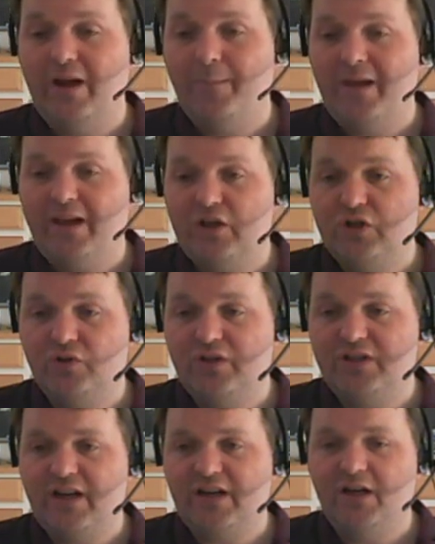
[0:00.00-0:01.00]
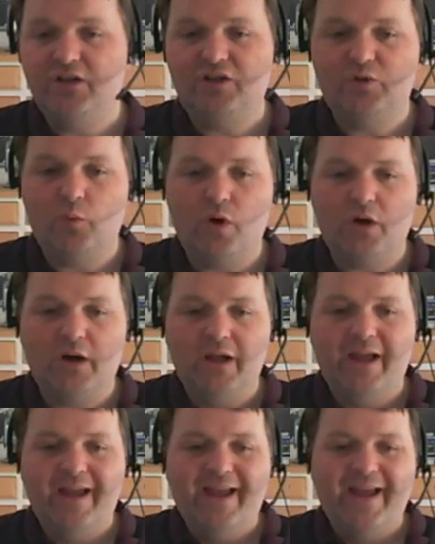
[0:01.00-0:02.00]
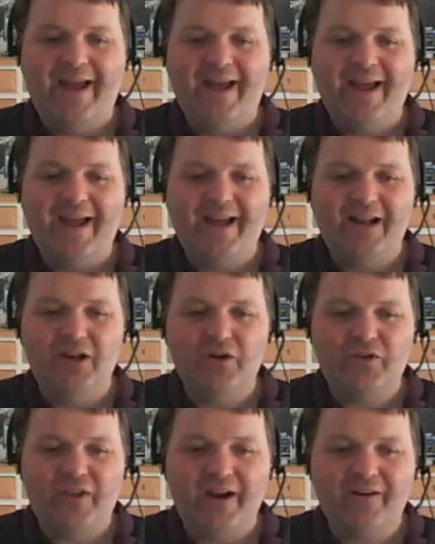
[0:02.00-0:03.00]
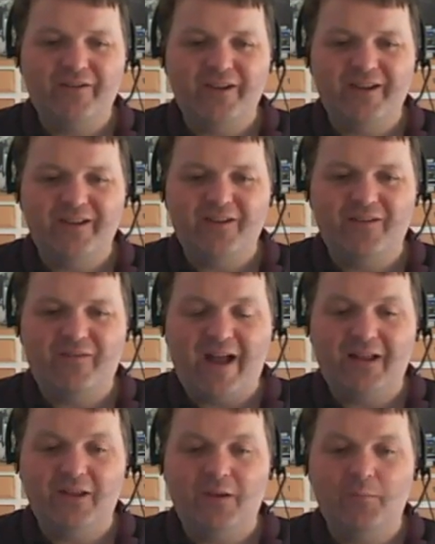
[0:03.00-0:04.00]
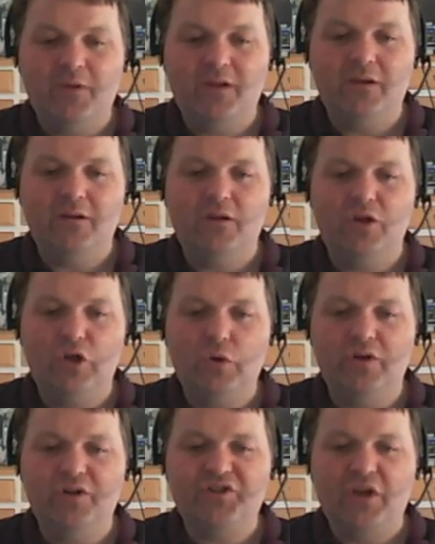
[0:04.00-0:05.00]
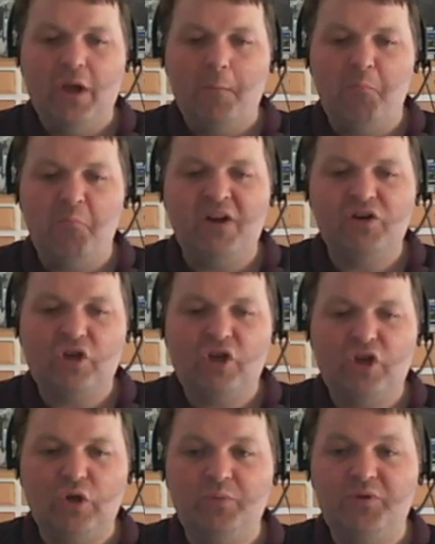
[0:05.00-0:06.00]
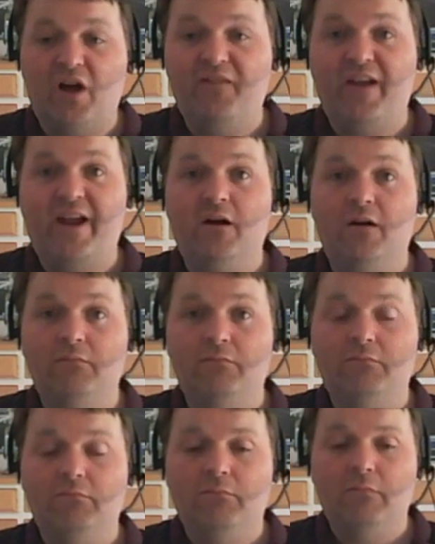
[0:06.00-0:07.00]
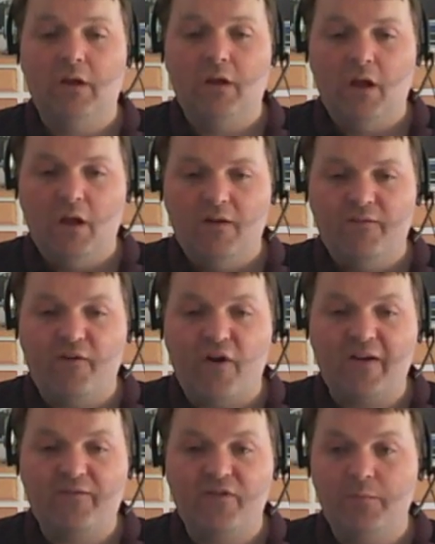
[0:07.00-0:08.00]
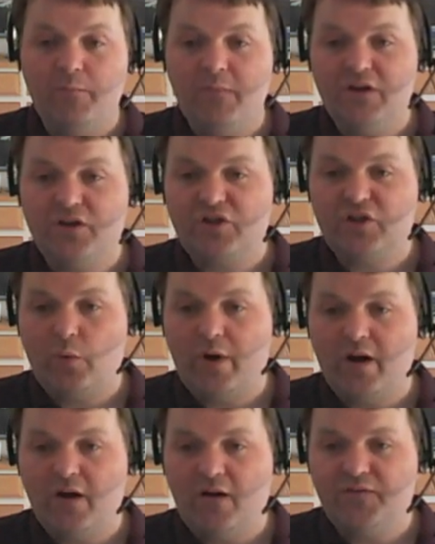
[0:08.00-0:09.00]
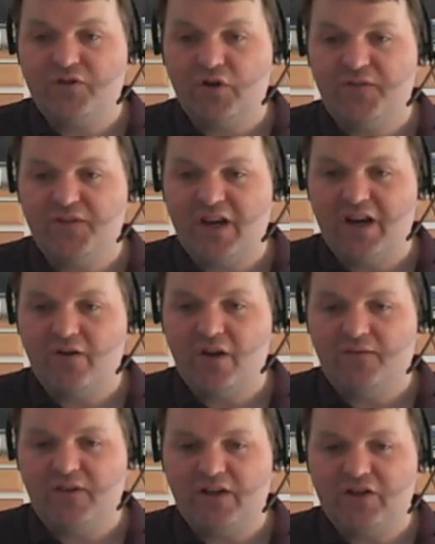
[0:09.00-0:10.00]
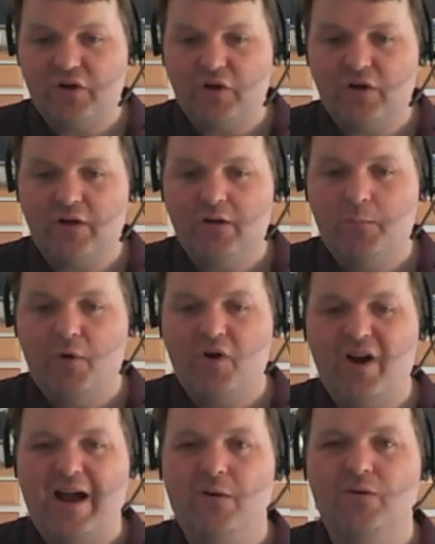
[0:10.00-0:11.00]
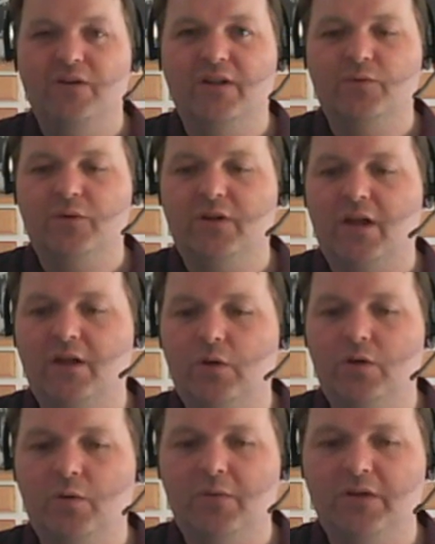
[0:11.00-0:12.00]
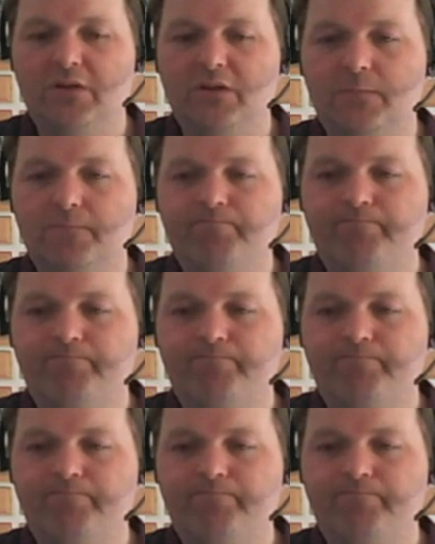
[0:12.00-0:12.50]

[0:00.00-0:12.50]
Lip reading: making sure these technologies work. Look there, the units: meter cubed of air for every meter square of surface area of the external per hour. That's what that unit means.